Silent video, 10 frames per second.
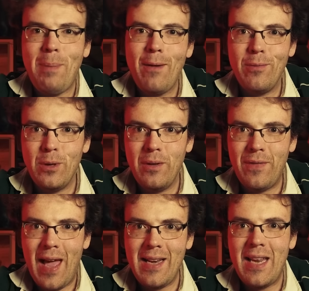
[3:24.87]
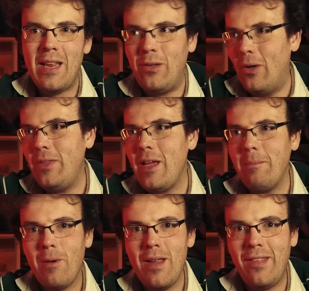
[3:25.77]
back from all of that, he got the
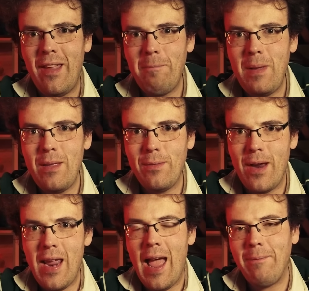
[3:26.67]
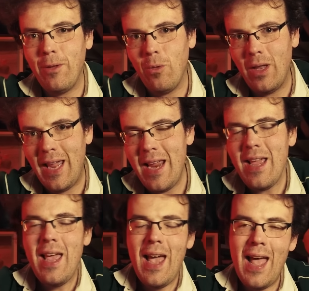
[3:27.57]
upgrades in FP3 and for quali,
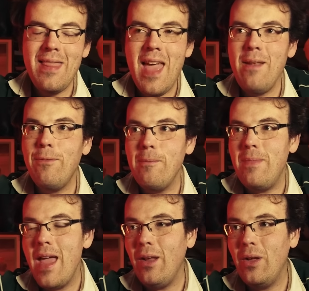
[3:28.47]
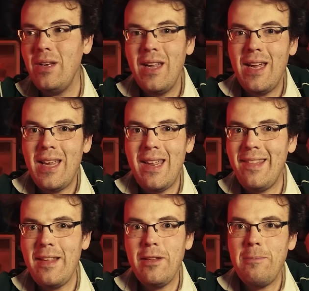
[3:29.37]
and then from then on, he
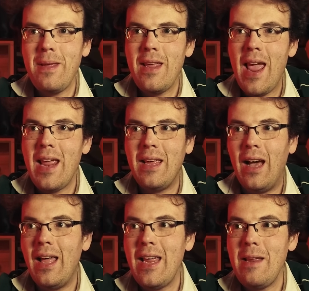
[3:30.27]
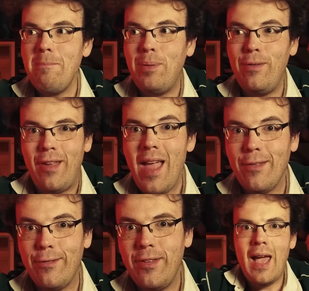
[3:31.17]
seemed to be a guy
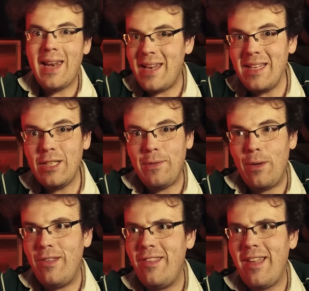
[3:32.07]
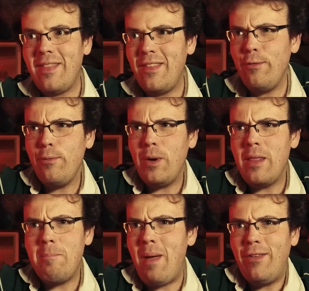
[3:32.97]
possessed. And in interviews, he said that this was one of
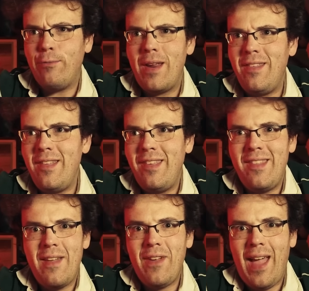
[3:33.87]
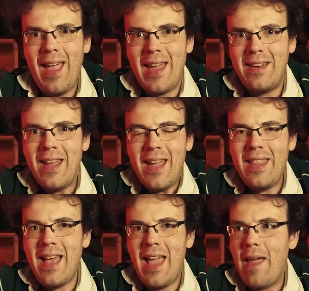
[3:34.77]
the best races he's ever had,
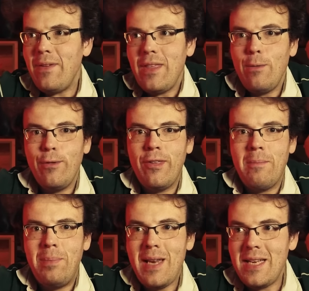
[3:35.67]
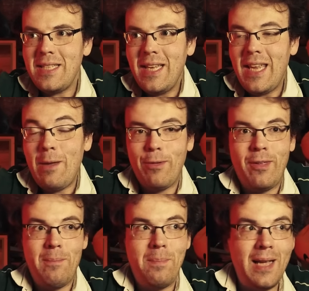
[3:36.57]
in that everything was complete, he was
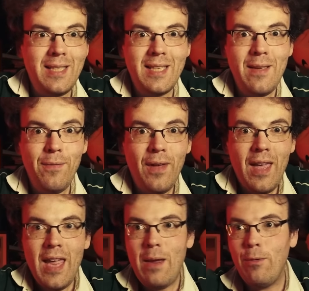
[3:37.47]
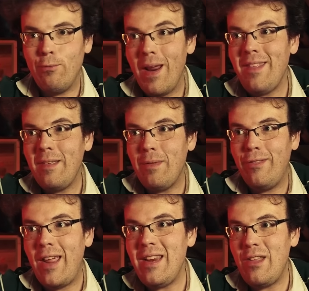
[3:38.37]
competitive, he was racing
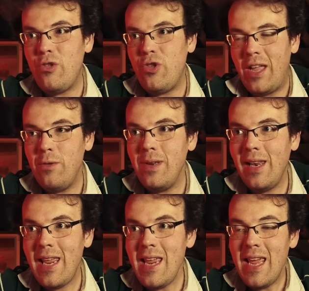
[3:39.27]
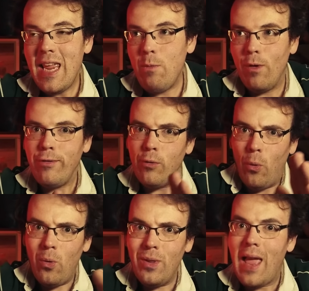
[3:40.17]
Mercedes genuinely, he wasn't
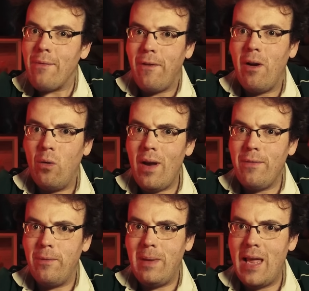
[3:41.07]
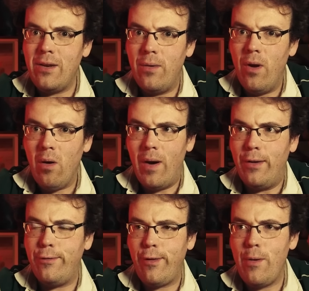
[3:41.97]
all that far away from Lando
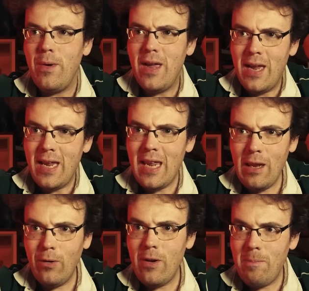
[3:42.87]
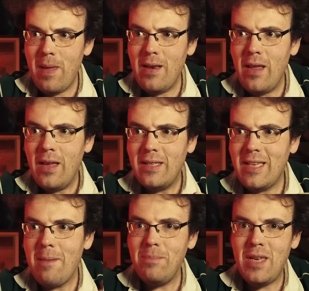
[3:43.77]
Norris, so he could have been
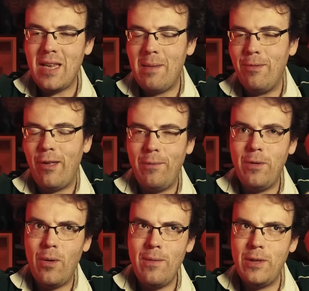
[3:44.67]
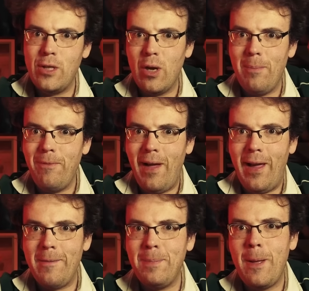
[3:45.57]
tempting himself going for the top
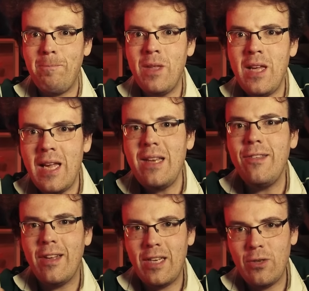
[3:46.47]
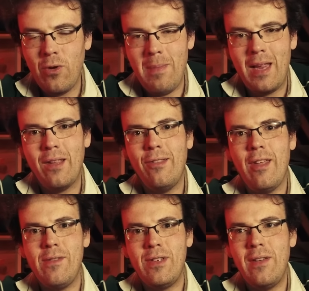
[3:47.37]
five, but he decided to remain
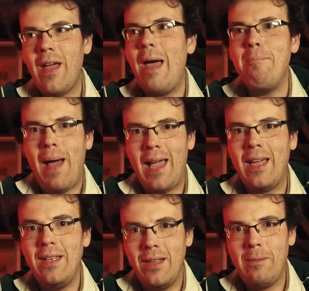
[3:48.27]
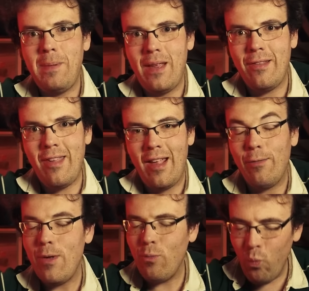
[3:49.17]
conservative and bag another
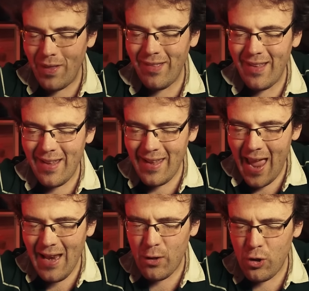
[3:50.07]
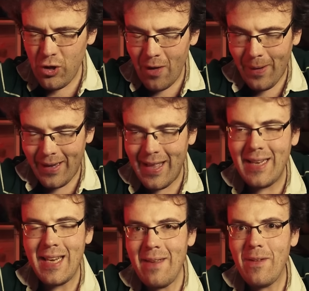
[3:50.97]
P6, which once again is showing
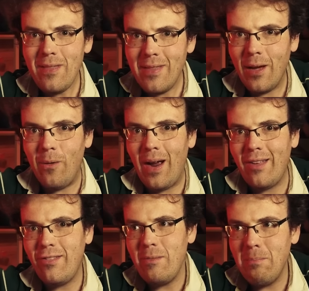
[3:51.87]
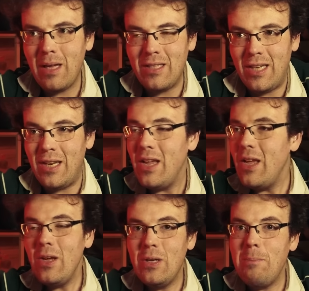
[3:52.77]
that even though Aston Martin
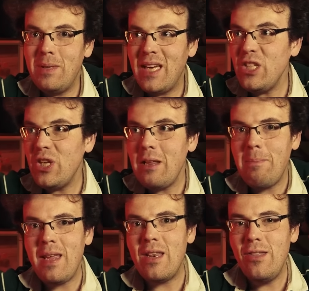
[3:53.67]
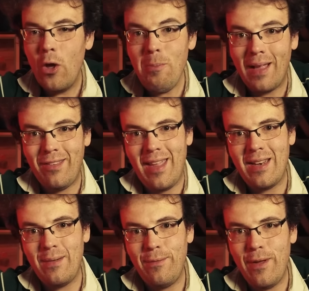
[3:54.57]
could potentially be in no man's
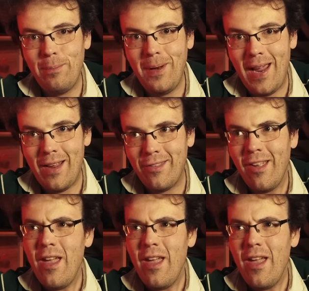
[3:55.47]
land in fifth place,